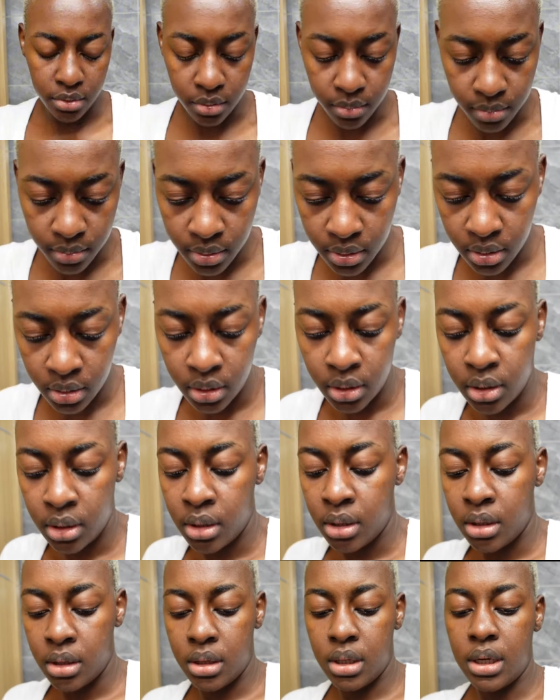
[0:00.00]
bob.
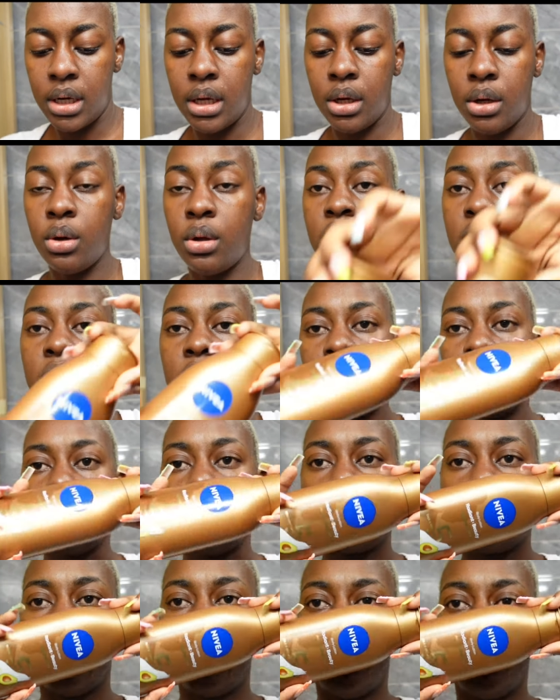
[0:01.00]
Then I got
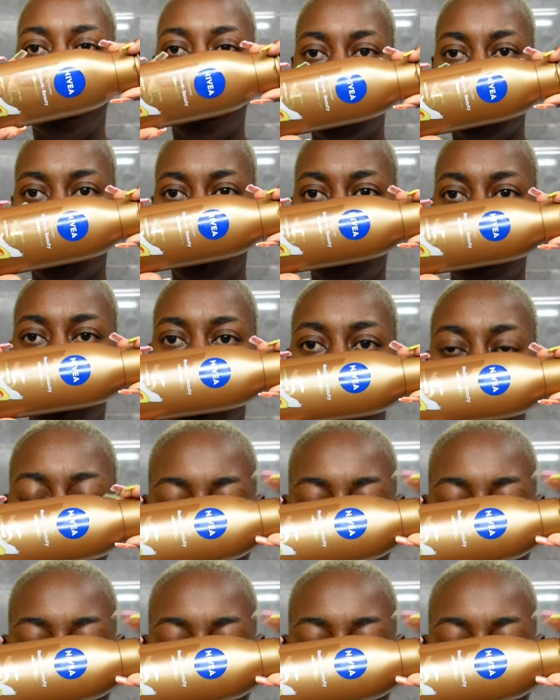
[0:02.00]
this lotion.